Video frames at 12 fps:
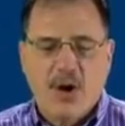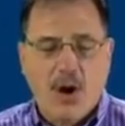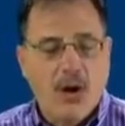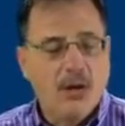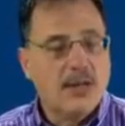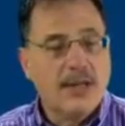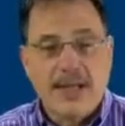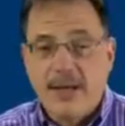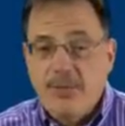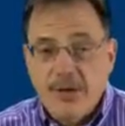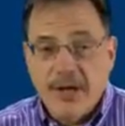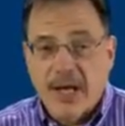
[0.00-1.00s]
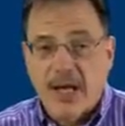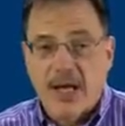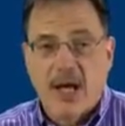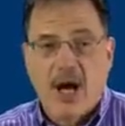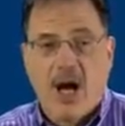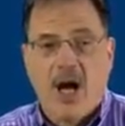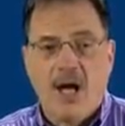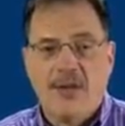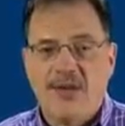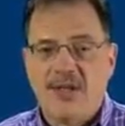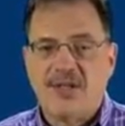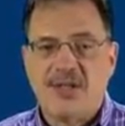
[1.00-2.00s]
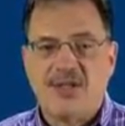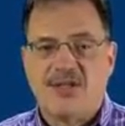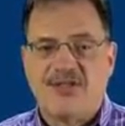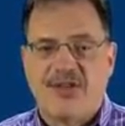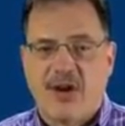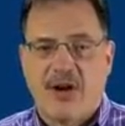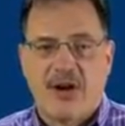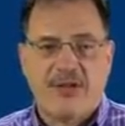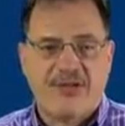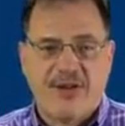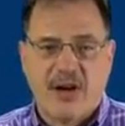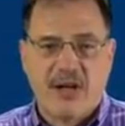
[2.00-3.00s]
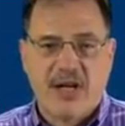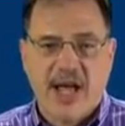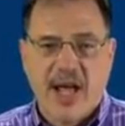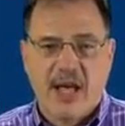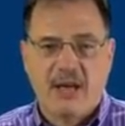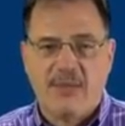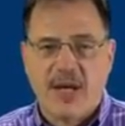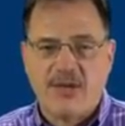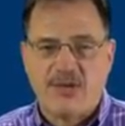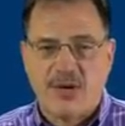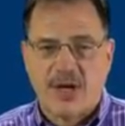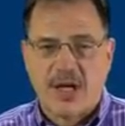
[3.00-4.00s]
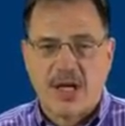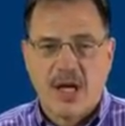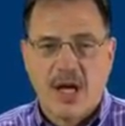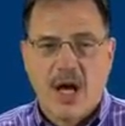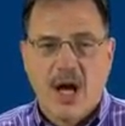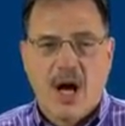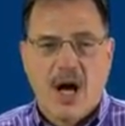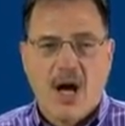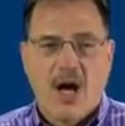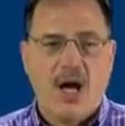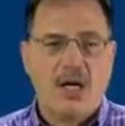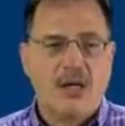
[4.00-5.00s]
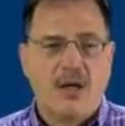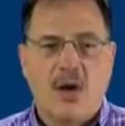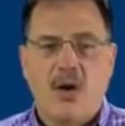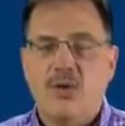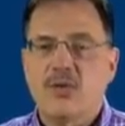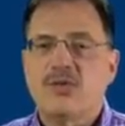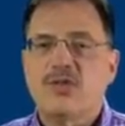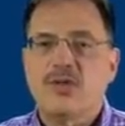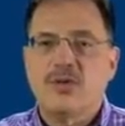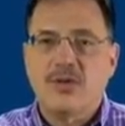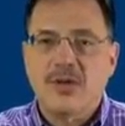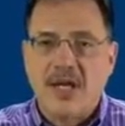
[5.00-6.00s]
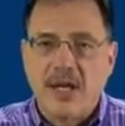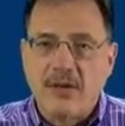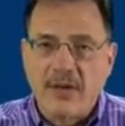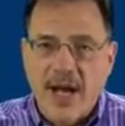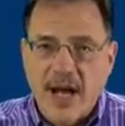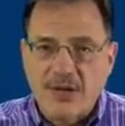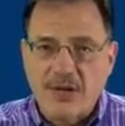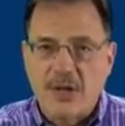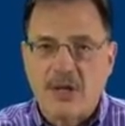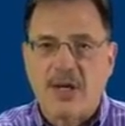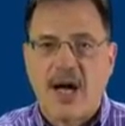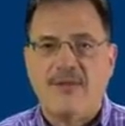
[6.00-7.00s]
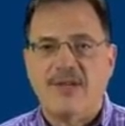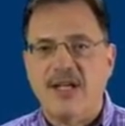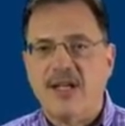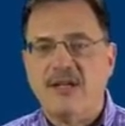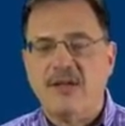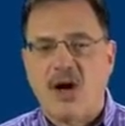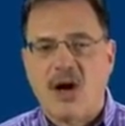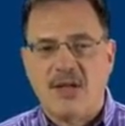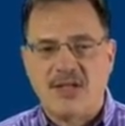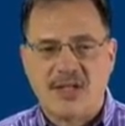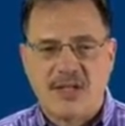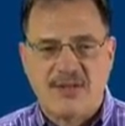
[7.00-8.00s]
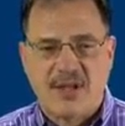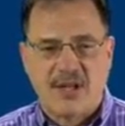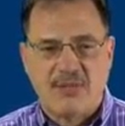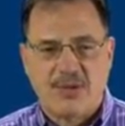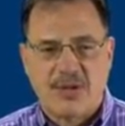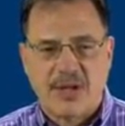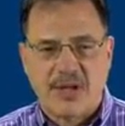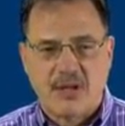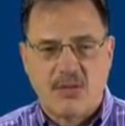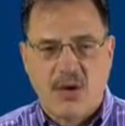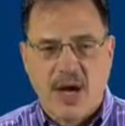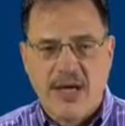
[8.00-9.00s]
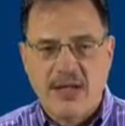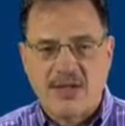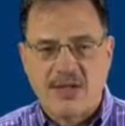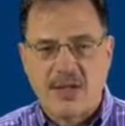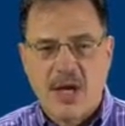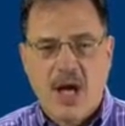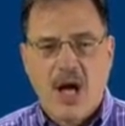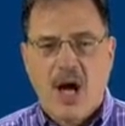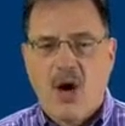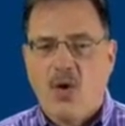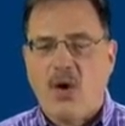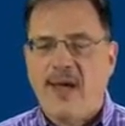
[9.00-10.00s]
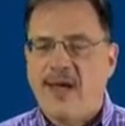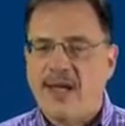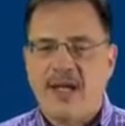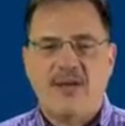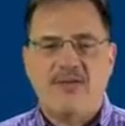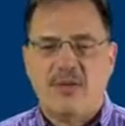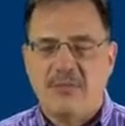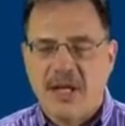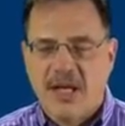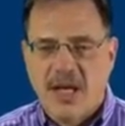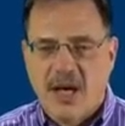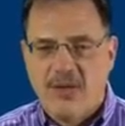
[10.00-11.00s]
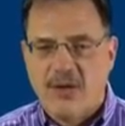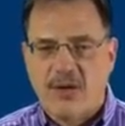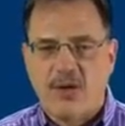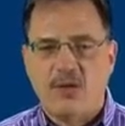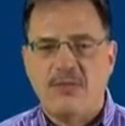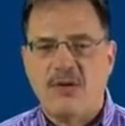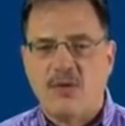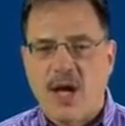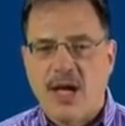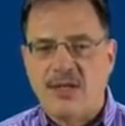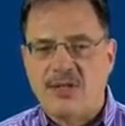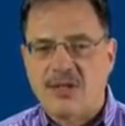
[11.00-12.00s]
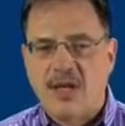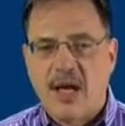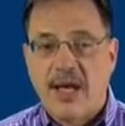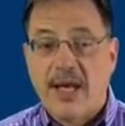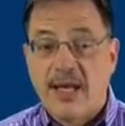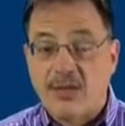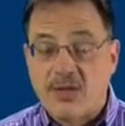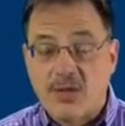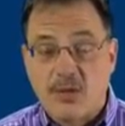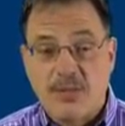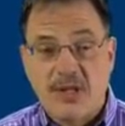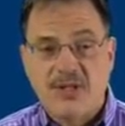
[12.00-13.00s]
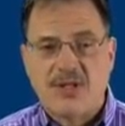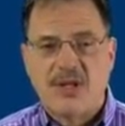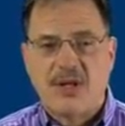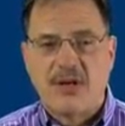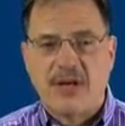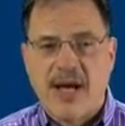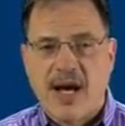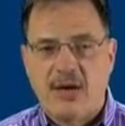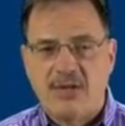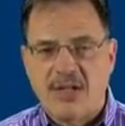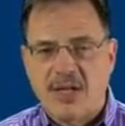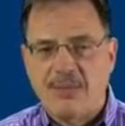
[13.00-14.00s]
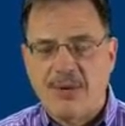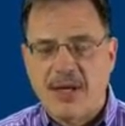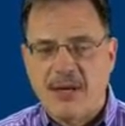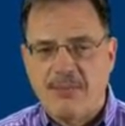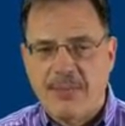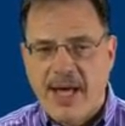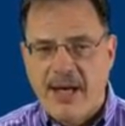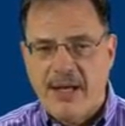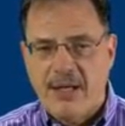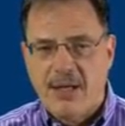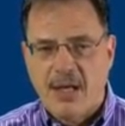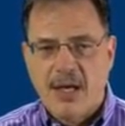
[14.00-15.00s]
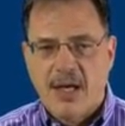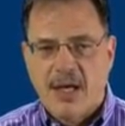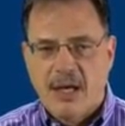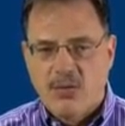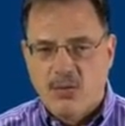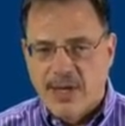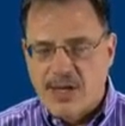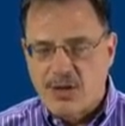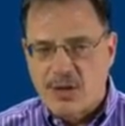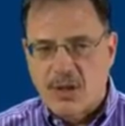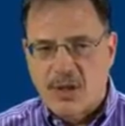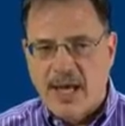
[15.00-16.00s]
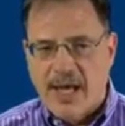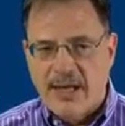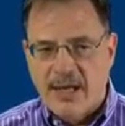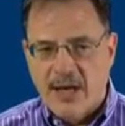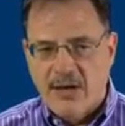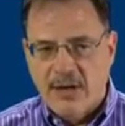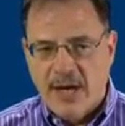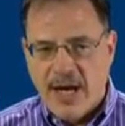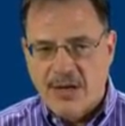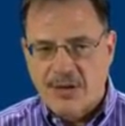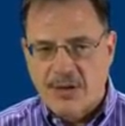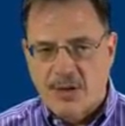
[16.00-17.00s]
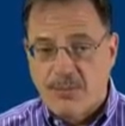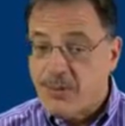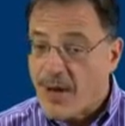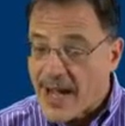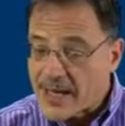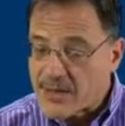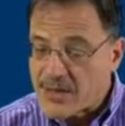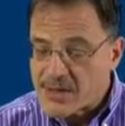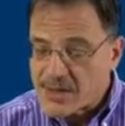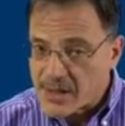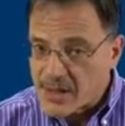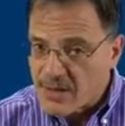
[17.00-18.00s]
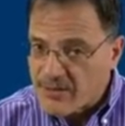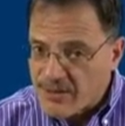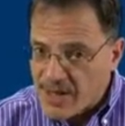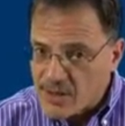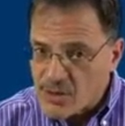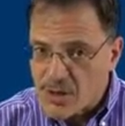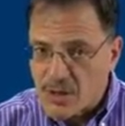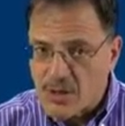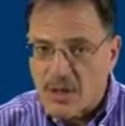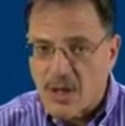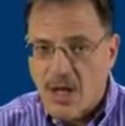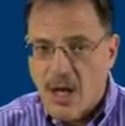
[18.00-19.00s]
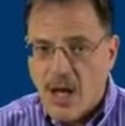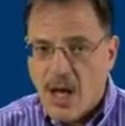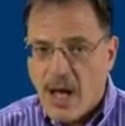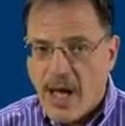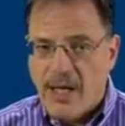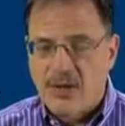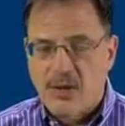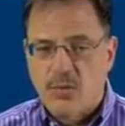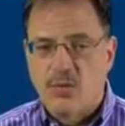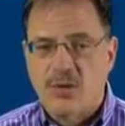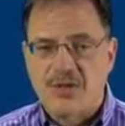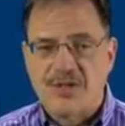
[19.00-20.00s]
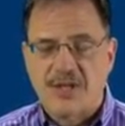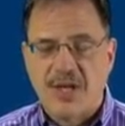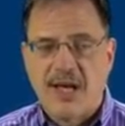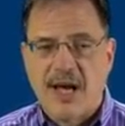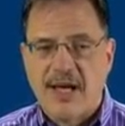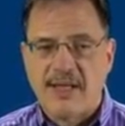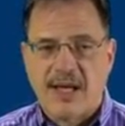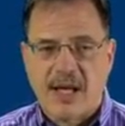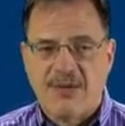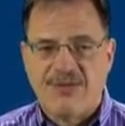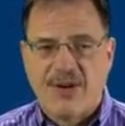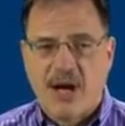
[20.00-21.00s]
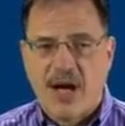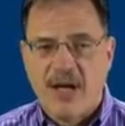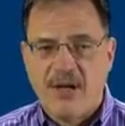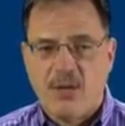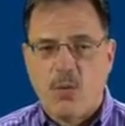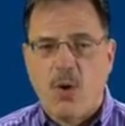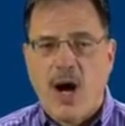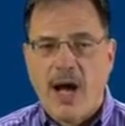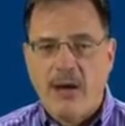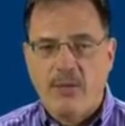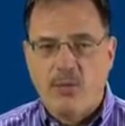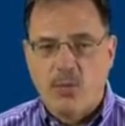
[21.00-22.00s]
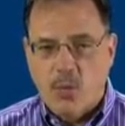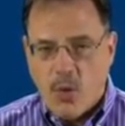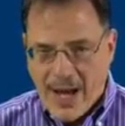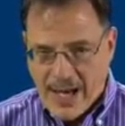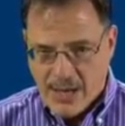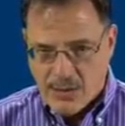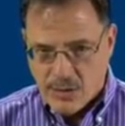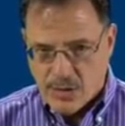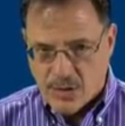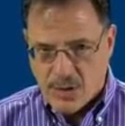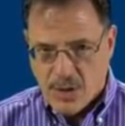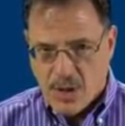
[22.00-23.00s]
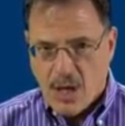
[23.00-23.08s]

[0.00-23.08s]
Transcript: of all, liberty. This is fairly elementary. Go to the International Covenant on Civil and Political Rights or any of the many other human rights instruments that are now deeply embedded in regional and international practice and convention, and you will see identified a wide range